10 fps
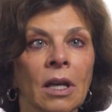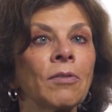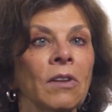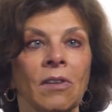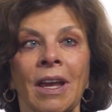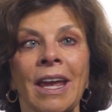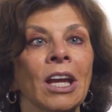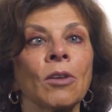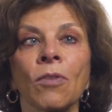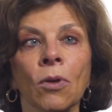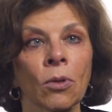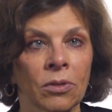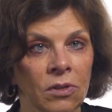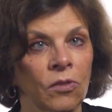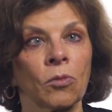If it's a hateful
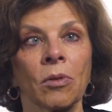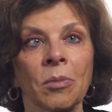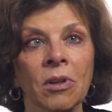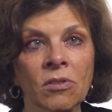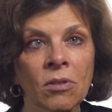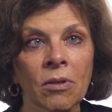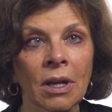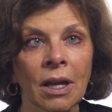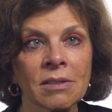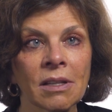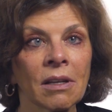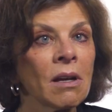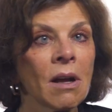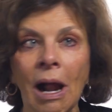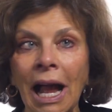or discriminatory idea,
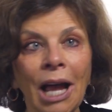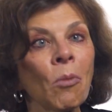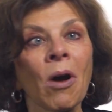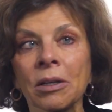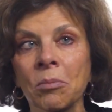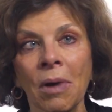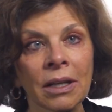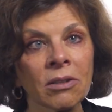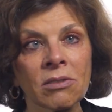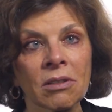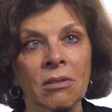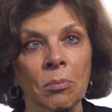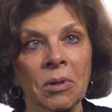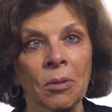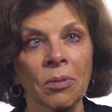I want to monitor the
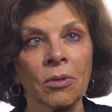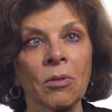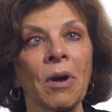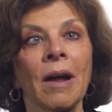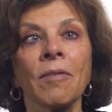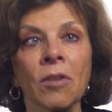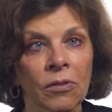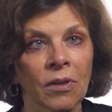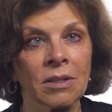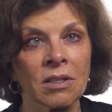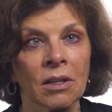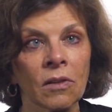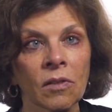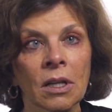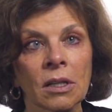people who have those
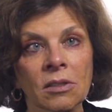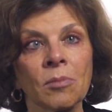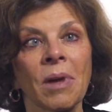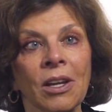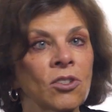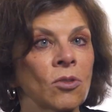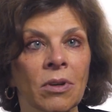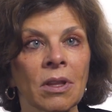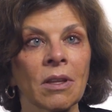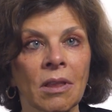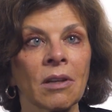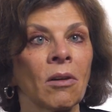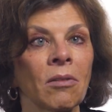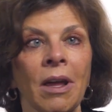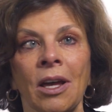ideas to make sure that they
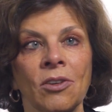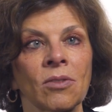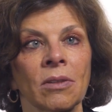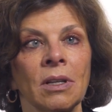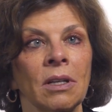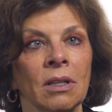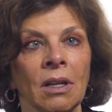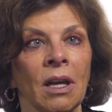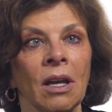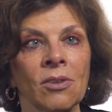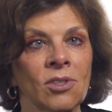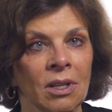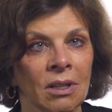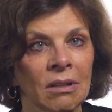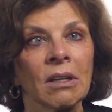don't actually engage
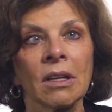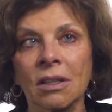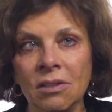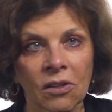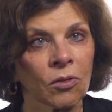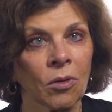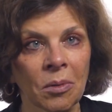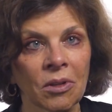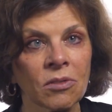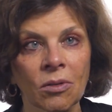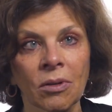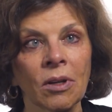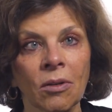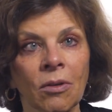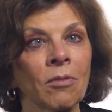in
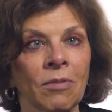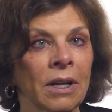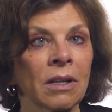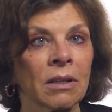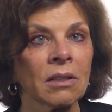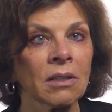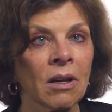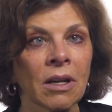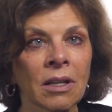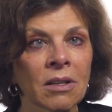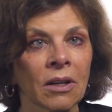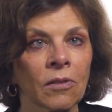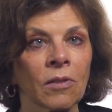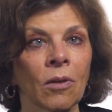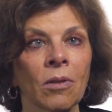discriminatory or violent conduct.
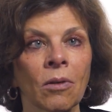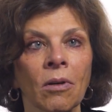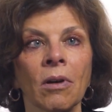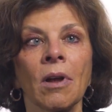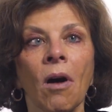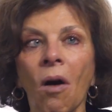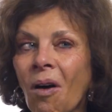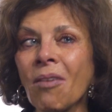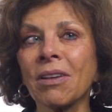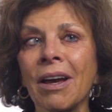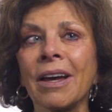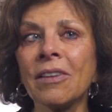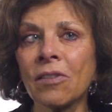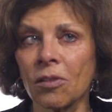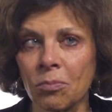So there are all
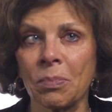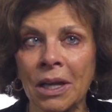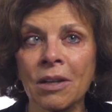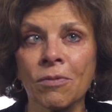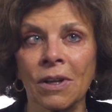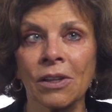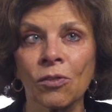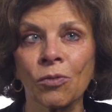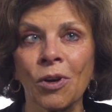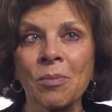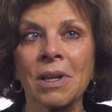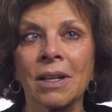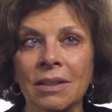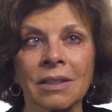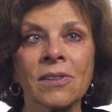kinds of benefits from
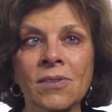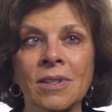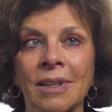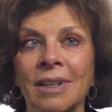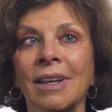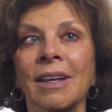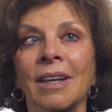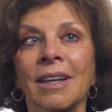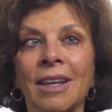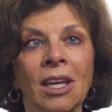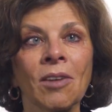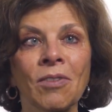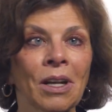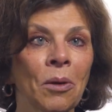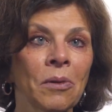listening,
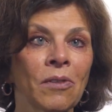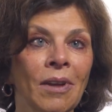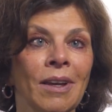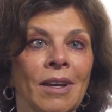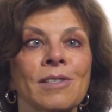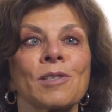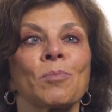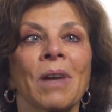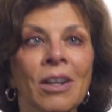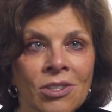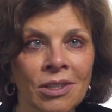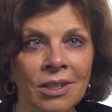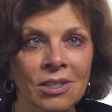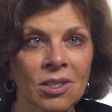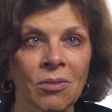even, I would say,
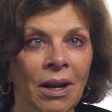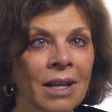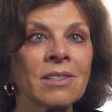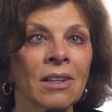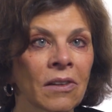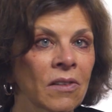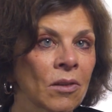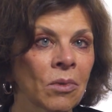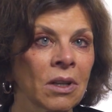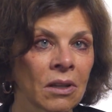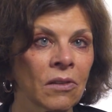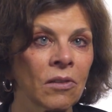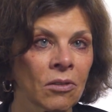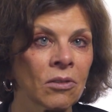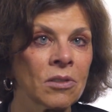especially to ideas that we
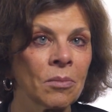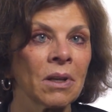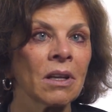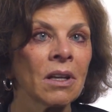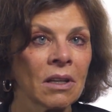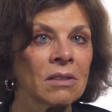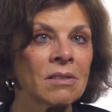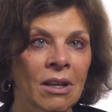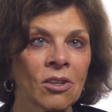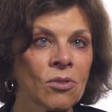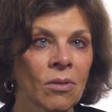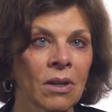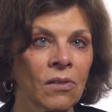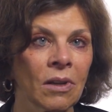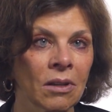consider to be
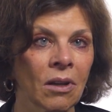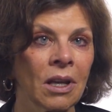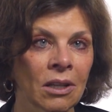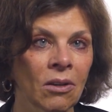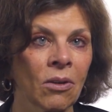dangerous and